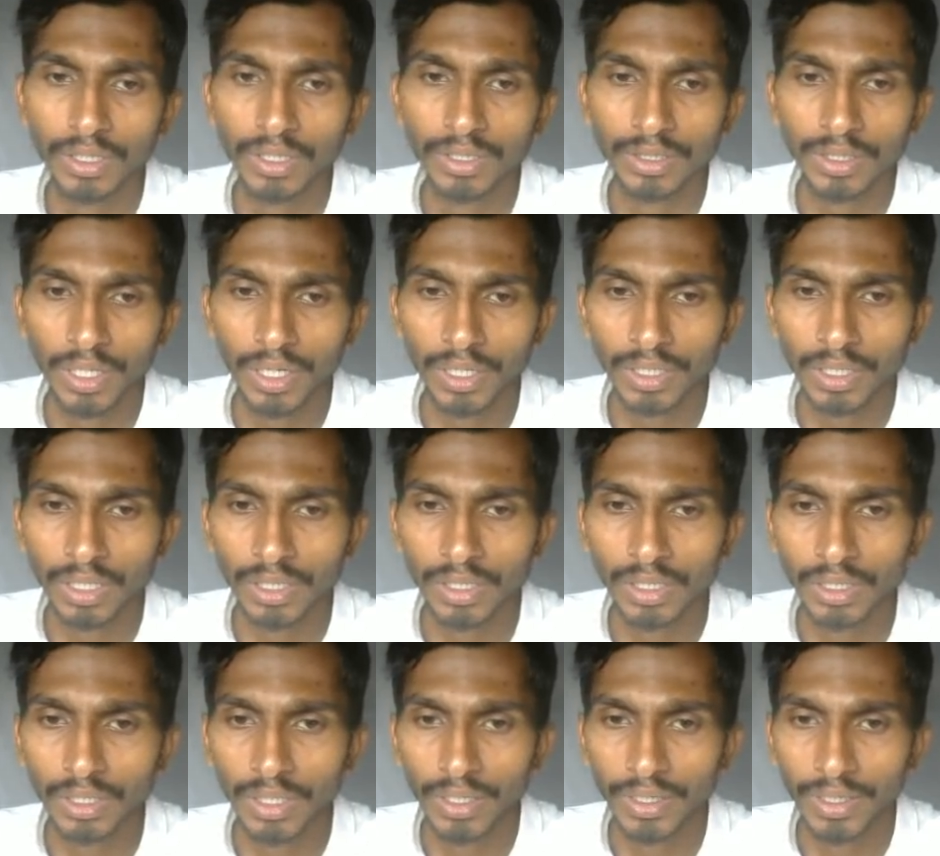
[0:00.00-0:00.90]

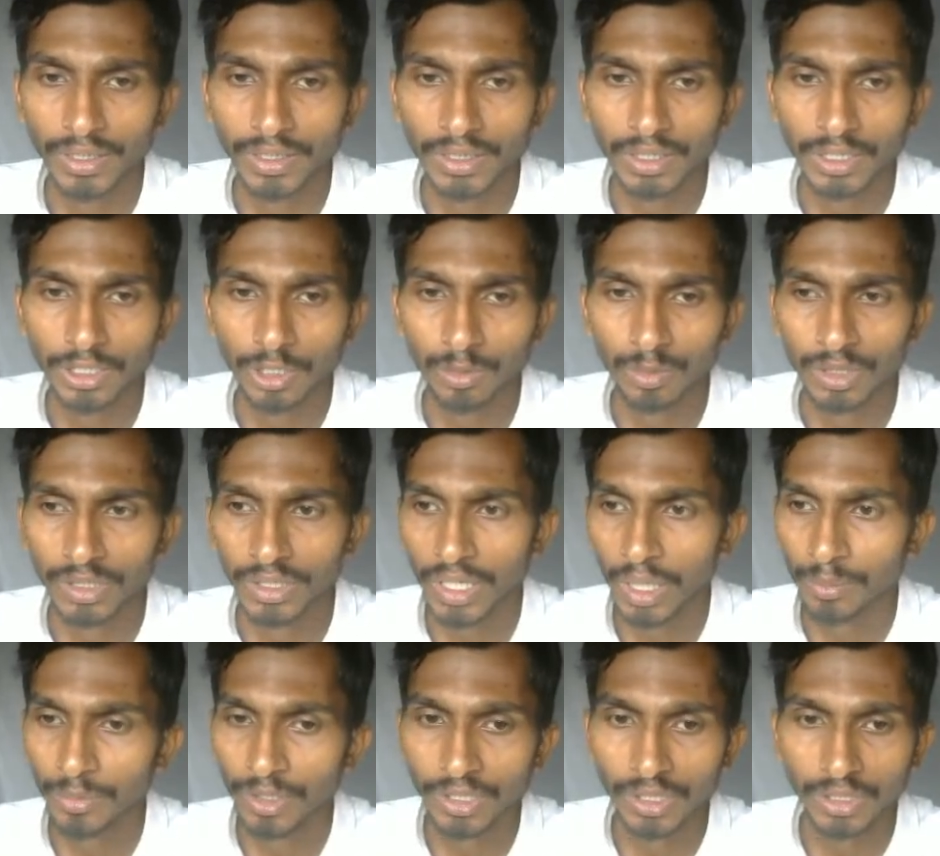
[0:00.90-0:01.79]
correctly, and at the end of the day
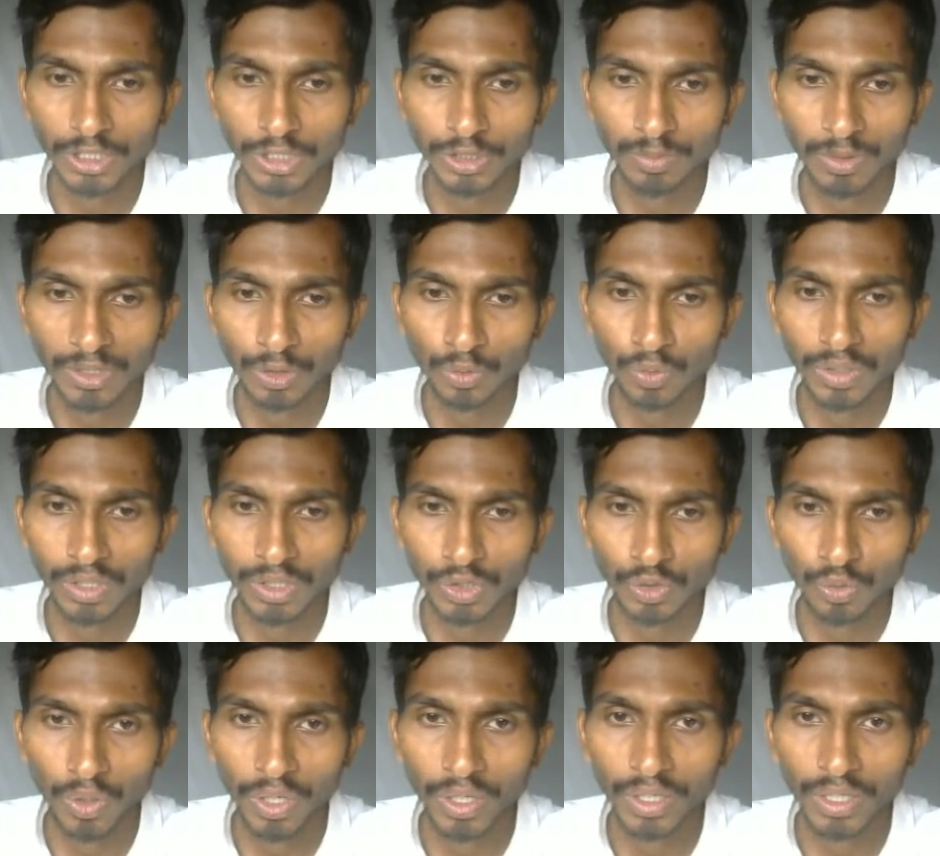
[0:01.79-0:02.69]
I'm getting this particular
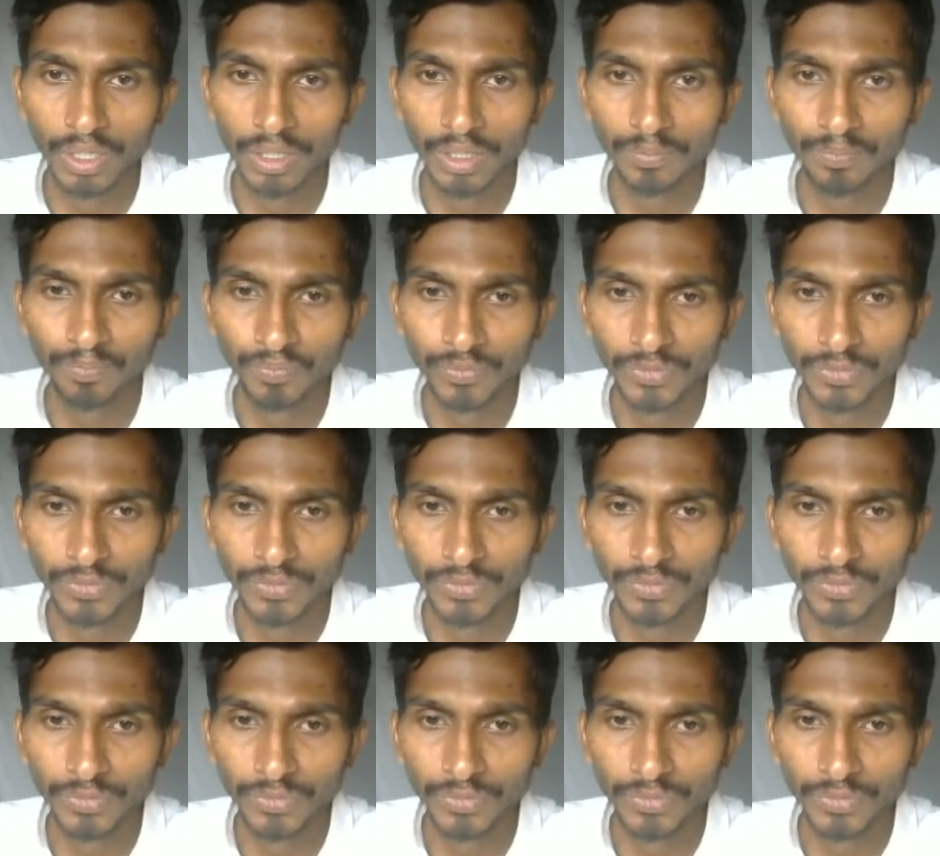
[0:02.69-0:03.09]
URL.